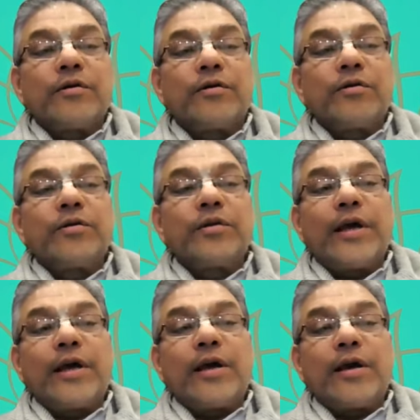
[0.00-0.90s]
to
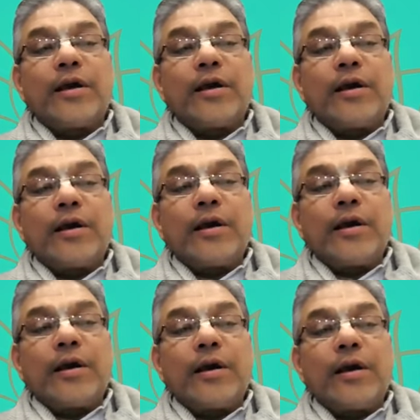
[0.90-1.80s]
the
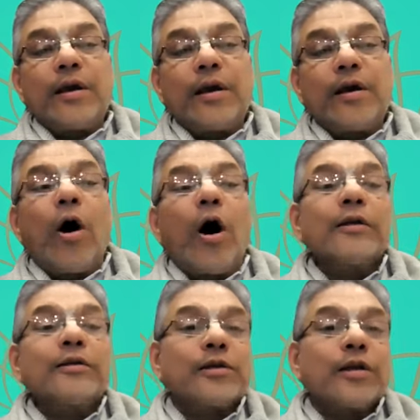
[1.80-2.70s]

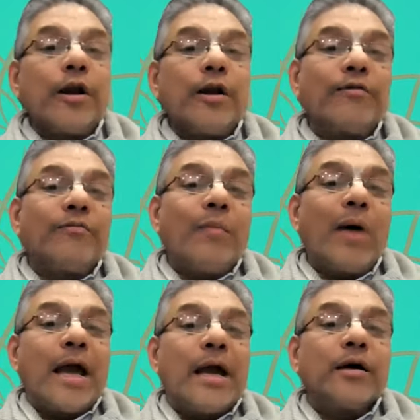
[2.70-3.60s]
onslaught of
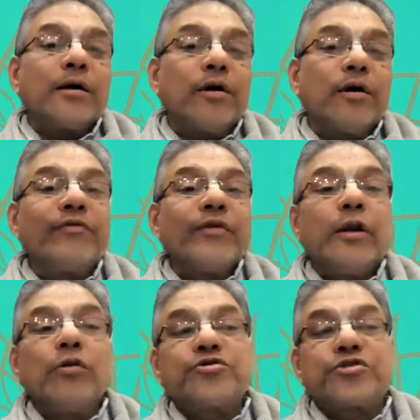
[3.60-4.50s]
Maya, of
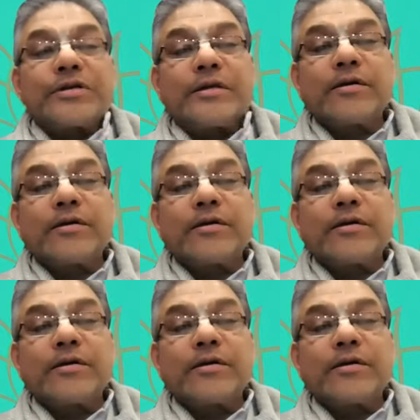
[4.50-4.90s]
illusion.